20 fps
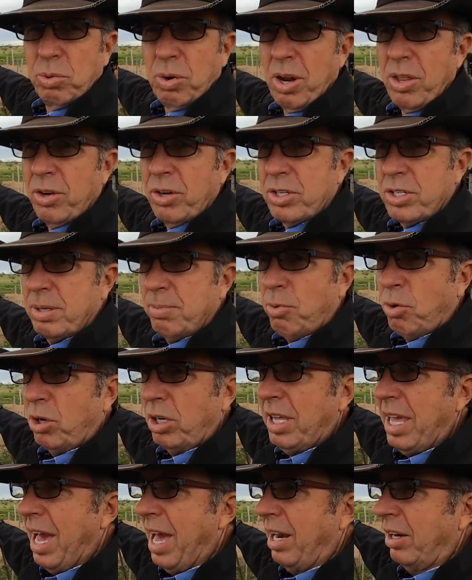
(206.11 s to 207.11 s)
where there's some more
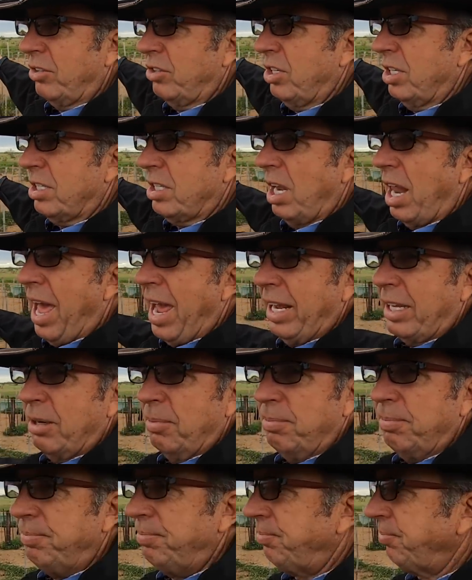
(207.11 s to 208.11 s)
cattle just like them.